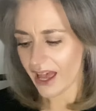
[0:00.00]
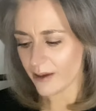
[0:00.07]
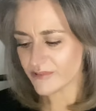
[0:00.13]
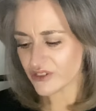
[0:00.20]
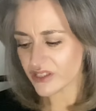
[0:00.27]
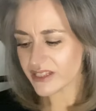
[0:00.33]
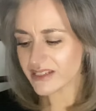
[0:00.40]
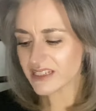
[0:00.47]

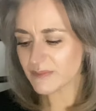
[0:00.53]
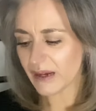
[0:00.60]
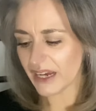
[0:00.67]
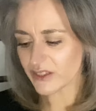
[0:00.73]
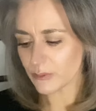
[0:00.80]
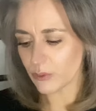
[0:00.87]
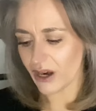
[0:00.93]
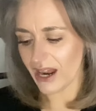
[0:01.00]
So this is by
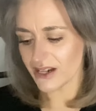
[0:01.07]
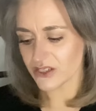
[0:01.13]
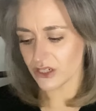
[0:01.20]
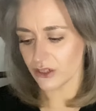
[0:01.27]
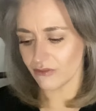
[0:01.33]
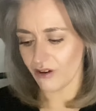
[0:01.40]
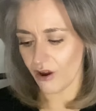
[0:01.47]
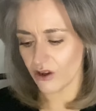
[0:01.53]
the brand
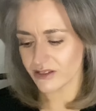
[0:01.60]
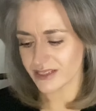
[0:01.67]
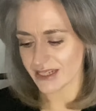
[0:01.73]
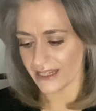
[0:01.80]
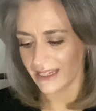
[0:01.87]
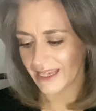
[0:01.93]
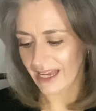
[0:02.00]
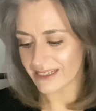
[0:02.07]

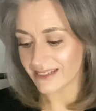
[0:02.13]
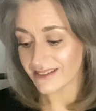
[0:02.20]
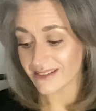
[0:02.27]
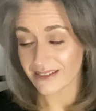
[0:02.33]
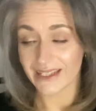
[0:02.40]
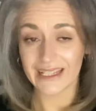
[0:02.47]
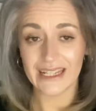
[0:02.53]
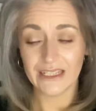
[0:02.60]
Lorazzi, and this
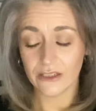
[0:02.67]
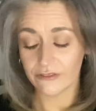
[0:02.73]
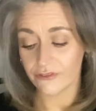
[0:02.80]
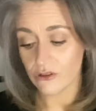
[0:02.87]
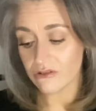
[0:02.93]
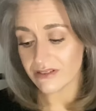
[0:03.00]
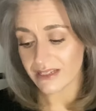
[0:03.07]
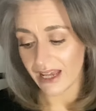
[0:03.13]
is again a
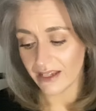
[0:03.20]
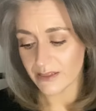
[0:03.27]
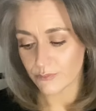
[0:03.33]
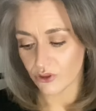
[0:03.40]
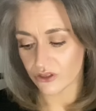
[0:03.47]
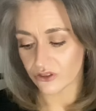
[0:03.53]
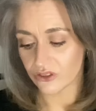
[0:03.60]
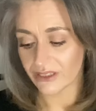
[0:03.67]
full-size
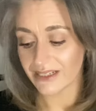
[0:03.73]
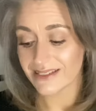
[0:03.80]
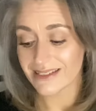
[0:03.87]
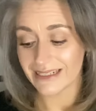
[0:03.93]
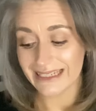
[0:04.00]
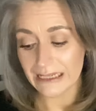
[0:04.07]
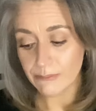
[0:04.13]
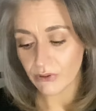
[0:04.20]
product. It's
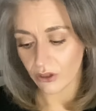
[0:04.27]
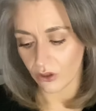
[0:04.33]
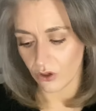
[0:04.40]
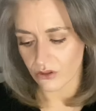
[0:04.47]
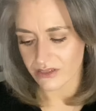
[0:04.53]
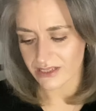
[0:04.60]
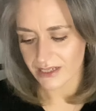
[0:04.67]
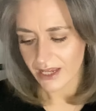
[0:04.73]
a lip
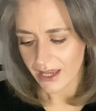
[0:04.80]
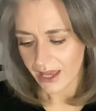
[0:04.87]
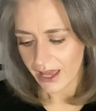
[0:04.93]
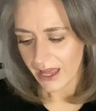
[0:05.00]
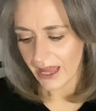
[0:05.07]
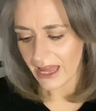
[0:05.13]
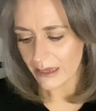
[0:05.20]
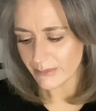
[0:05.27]
gloss.
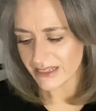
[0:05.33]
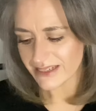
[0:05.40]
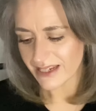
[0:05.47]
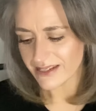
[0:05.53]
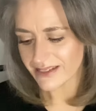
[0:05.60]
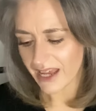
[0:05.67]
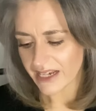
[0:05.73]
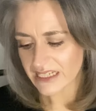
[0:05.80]
It
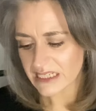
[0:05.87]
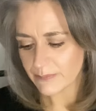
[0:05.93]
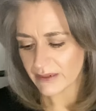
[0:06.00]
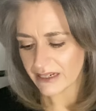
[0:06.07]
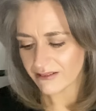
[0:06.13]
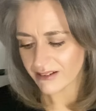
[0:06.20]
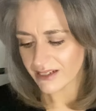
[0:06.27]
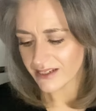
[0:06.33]
says
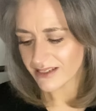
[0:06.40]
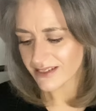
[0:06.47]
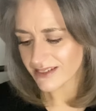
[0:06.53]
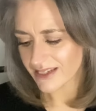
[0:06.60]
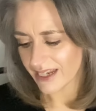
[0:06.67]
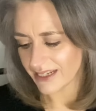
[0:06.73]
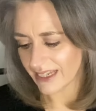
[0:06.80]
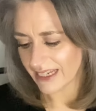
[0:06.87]
experience
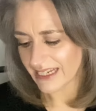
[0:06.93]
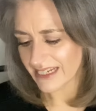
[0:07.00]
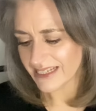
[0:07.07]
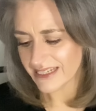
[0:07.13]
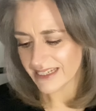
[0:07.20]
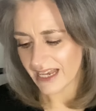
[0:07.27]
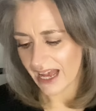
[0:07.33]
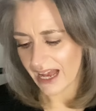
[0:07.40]
an
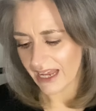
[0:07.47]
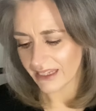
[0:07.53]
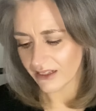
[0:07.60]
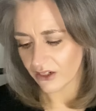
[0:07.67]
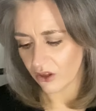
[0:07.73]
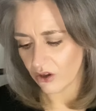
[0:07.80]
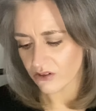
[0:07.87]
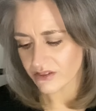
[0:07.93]
easy high
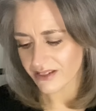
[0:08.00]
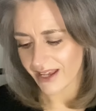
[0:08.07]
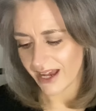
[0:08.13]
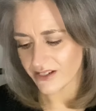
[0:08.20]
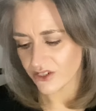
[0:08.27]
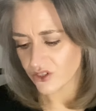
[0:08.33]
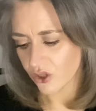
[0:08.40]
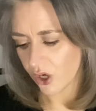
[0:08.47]
gloss
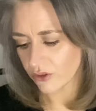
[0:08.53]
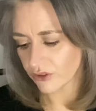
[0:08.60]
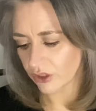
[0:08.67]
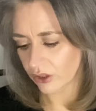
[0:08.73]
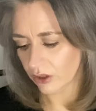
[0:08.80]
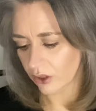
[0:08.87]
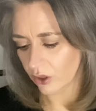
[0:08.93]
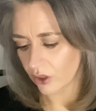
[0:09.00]

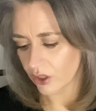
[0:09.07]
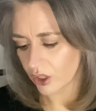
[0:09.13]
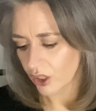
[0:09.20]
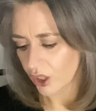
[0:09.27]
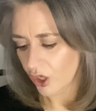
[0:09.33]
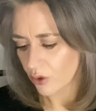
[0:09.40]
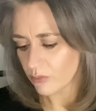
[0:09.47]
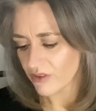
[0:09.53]
editorial look
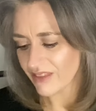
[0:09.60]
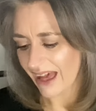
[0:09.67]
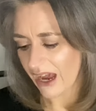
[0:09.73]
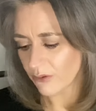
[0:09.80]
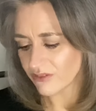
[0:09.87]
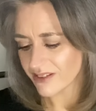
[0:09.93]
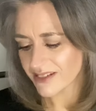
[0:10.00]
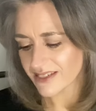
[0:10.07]

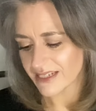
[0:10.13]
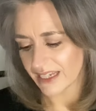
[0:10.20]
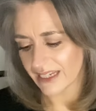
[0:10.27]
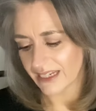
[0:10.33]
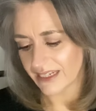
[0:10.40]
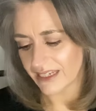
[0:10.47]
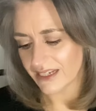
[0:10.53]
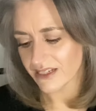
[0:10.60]
without the
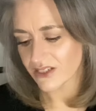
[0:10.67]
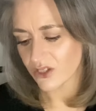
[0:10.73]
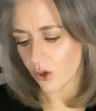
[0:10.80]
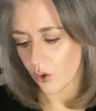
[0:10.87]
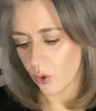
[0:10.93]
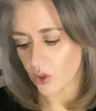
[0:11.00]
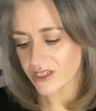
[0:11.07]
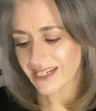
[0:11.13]
stickiness
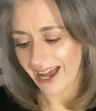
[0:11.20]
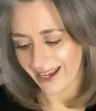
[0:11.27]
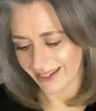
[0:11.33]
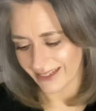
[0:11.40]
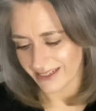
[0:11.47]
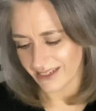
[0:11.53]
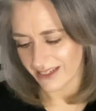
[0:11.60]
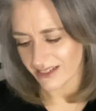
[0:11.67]
or
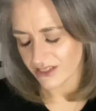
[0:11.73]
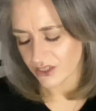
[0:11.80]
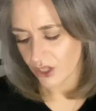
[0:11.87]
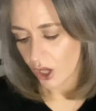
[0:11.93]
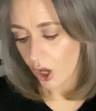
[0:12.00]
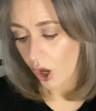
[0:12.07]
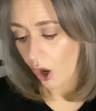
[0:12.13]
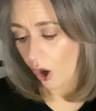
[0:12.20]
tackiness.
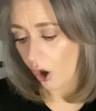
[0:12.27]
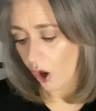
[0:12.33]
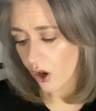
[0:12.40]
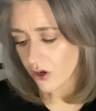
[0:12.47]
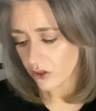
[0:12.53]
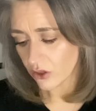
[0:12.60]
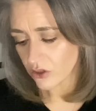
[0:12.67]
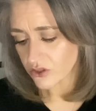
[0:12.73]
Our
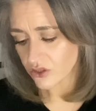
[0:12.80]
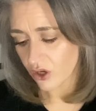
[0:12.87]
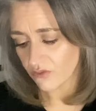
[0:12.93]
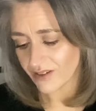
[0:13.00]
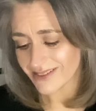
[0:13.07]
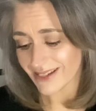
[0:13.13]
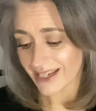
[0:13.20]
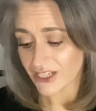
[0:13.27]
gloss
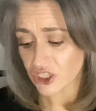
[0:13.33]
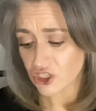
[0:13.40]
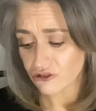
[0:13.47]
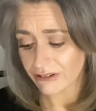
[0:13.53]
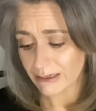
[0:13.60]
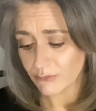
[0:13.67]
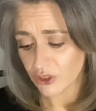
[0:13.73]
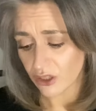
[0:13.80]
offers
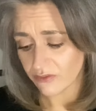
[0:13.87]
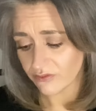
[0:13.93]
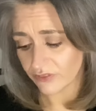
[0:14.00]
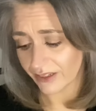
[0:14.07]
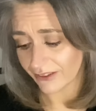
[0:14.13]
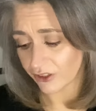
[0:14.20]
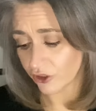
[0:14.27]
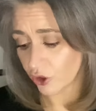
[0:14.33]
extreme
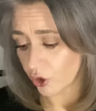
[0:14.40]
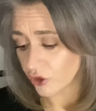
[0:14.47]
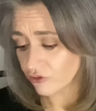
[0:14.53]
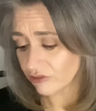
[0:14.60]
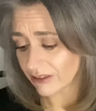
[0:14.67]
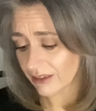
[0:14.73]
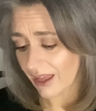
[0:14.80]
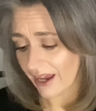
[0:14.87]
comfort and
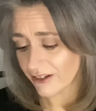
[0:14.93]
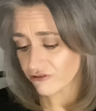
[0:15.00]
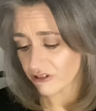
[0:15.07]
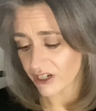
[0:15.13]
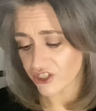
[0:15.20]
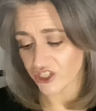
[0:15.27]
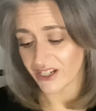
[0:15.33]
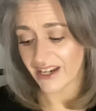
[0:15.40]
unreal
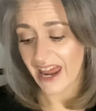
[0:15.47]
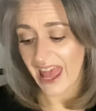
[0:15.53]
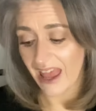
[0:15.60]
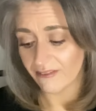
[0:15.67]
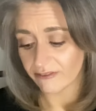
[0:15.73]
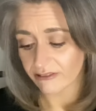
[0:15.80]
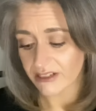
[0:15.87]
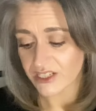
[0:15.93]
hydration in
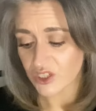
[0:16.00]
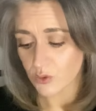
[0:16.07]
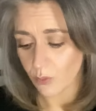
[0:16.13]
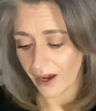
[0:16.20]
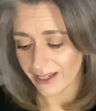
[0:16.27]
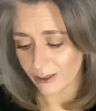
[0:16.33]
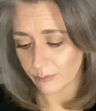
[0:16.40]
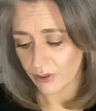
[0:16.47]
every
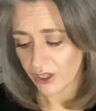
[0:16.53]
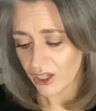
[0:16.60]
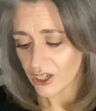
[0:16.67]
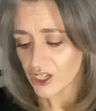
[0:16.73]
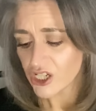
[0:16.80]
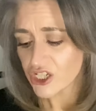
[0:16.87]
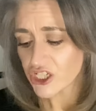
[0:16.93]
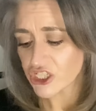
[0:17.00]
swipe.
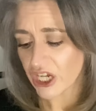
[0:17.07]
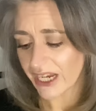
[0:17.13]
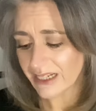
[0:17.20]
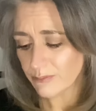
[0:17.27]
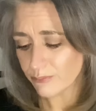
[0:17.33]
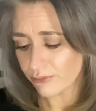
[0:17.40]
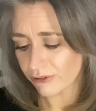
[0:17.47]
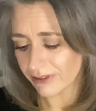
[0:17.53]

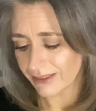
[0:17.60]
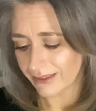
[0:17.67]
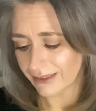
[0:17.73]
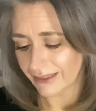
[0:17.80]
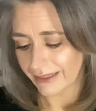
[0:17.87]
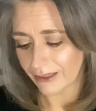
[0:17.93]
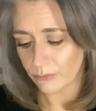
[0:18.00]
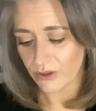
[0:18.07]
Shine
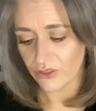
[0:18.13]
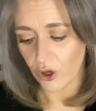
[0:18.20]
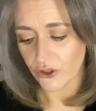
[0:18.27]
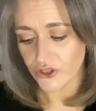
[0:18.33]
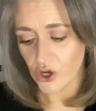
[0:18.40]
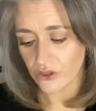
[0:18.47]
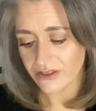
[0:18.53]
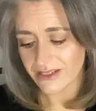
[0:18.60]
brilliantly with our
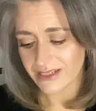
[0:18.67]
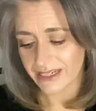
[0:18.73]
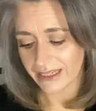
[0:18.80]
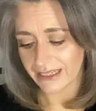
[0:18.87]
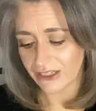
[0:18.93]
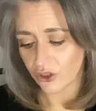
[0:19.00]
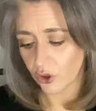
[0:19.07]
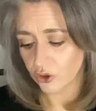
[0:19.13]

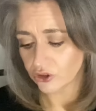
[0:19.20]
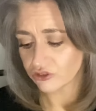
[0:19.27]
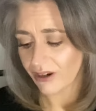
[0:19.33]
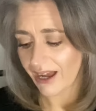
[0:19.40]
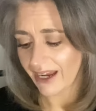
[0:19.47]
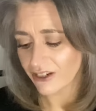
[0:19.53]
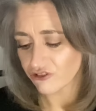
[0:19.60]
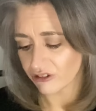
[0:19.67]
non-sticky
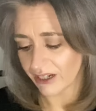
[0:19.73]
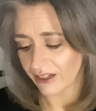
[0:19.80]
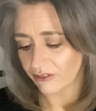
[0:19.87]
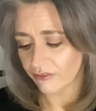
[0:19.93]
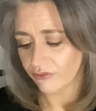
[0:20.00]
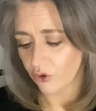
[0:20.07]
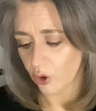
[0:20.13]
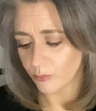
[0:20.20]

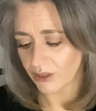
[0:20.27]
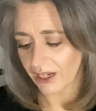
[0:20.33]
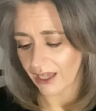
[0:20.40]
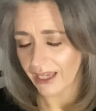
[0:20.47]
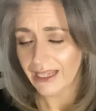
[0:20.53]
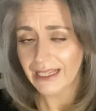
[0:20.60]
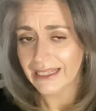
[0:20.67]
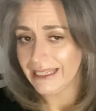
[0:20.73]
ultra-hydrating
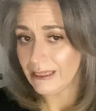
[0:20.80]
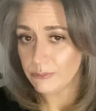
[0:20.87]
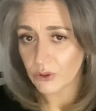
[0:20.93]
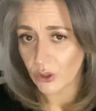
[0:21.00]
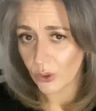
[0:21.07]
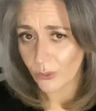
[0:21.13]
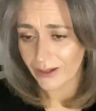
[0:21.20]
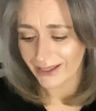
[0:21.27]
formula. Keep
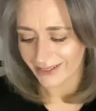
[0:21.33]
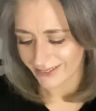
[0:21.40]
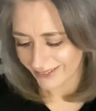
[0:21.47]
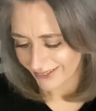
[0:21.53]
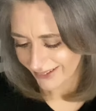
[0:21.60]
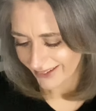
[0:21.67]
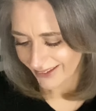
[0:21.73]
glowing.